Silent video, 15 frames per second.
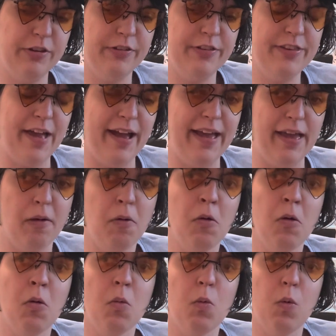and second,
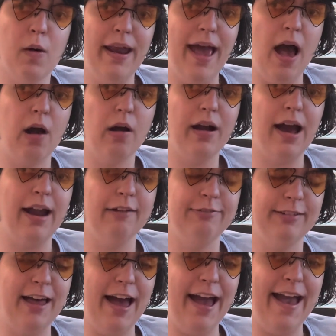one out, got a
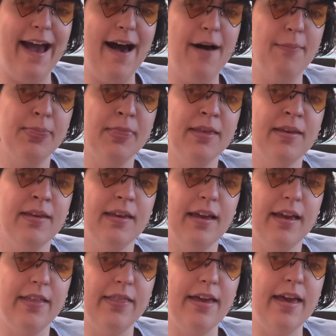fly out.
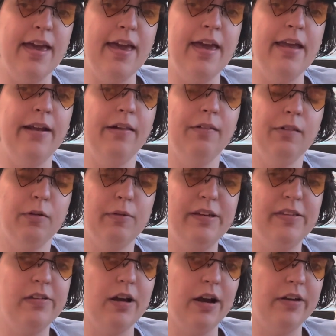And then
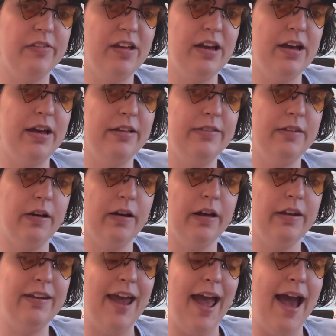Luis Garcia took
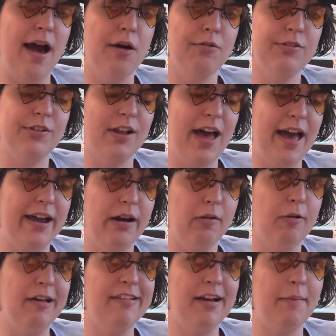a down slider,
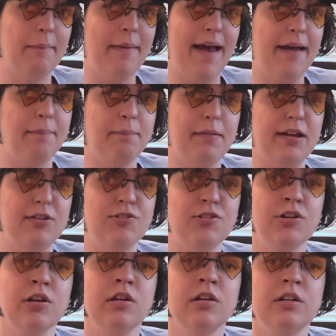wasn't a bad
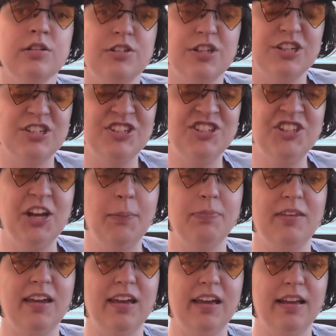pitch. Just chipped
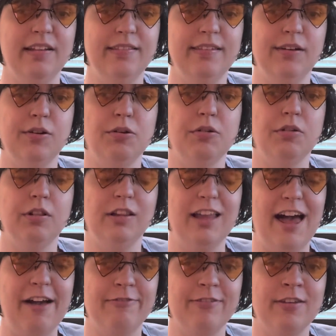it into
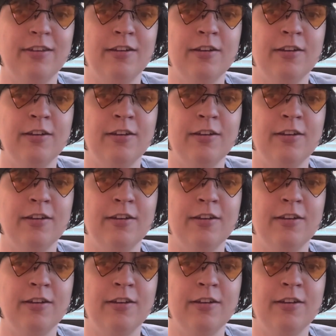left